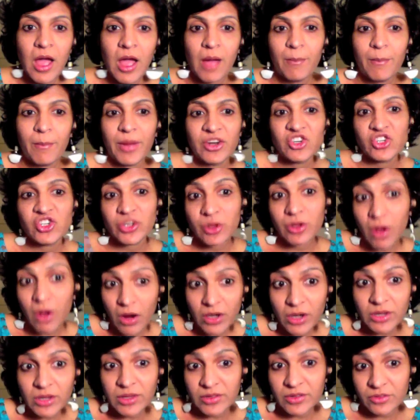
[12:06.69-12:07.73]
but she
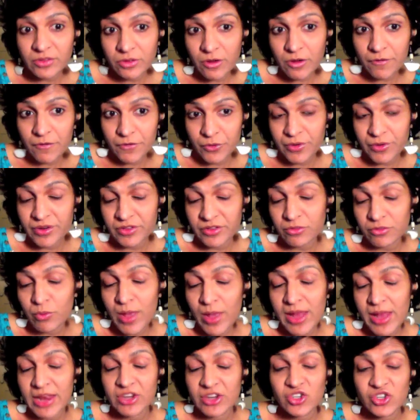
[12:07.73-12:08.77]
got this software as
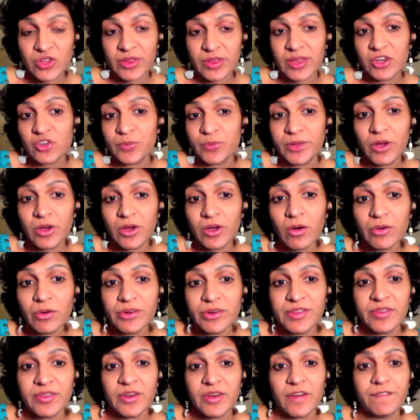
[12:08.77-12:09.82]
well, and she said, to be
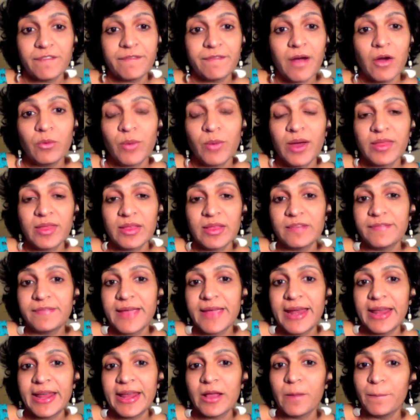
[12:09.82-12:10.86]
honest, I found myself
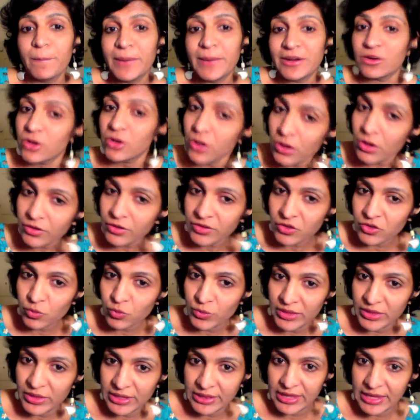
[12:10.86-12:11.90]
getting a bit lost
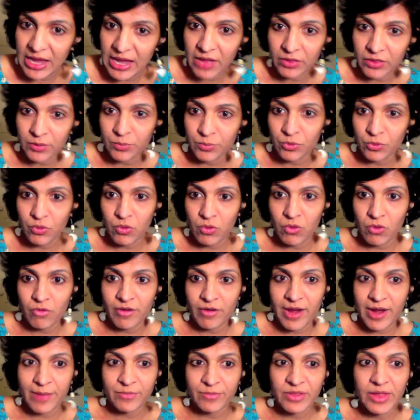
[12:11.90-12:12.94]
within the other
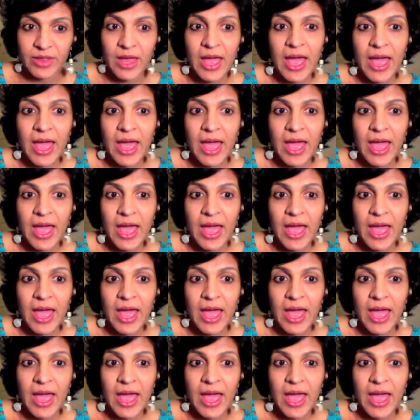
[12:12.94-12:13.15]
programs,